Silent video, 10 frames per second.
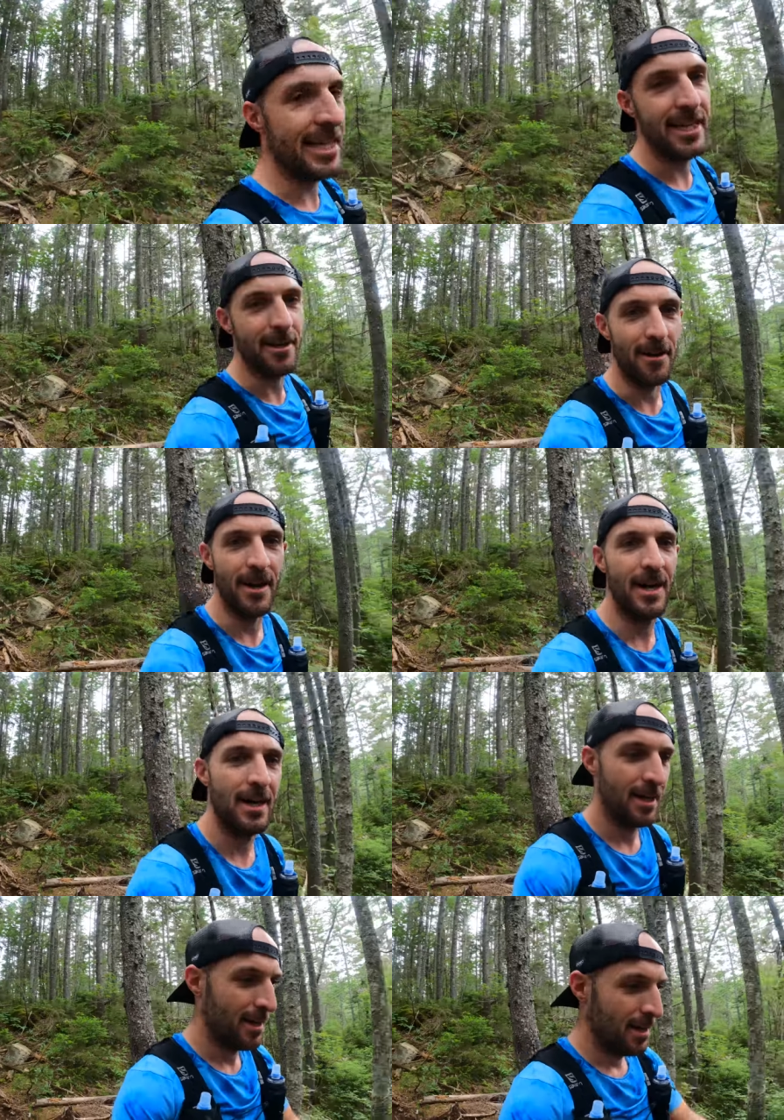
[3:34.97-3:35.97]
here,
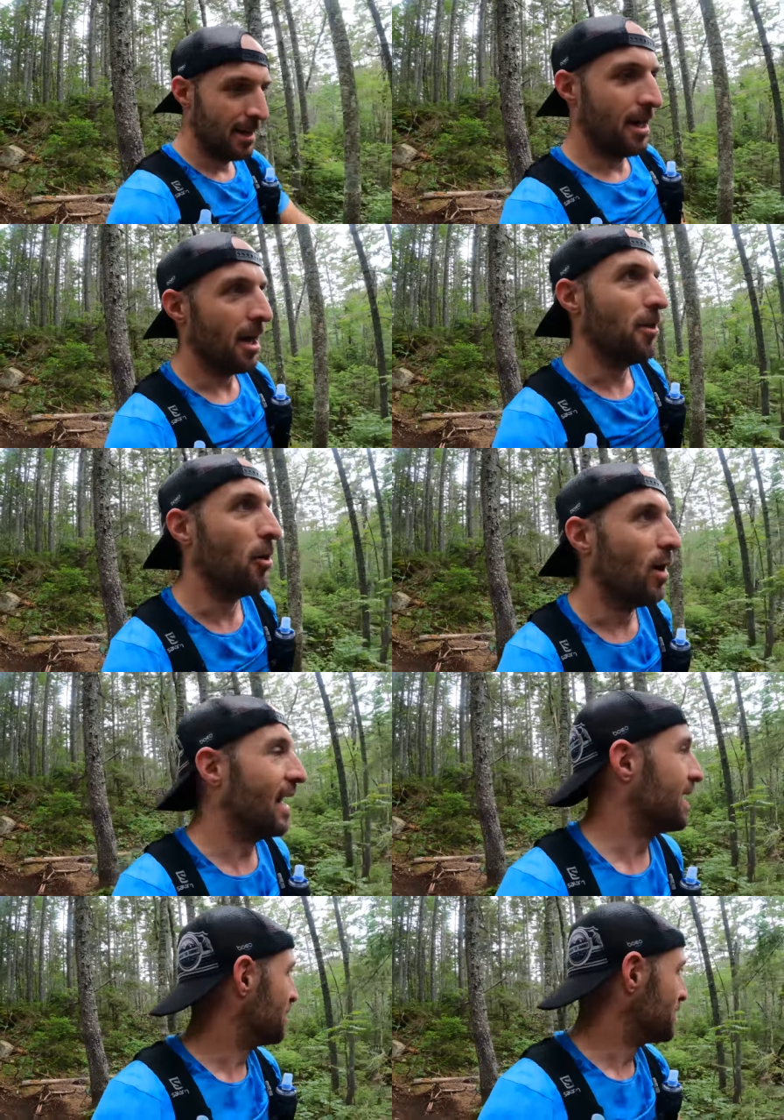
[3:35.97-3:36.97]
although
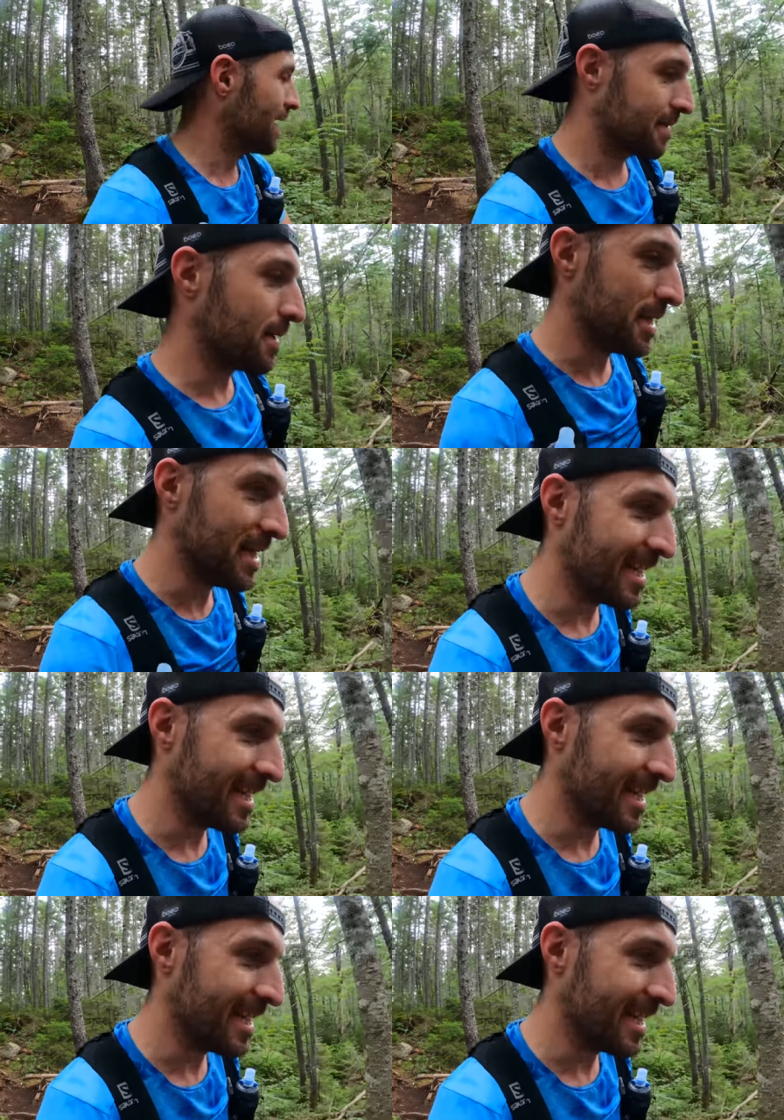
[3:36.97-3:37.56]
I am yet to see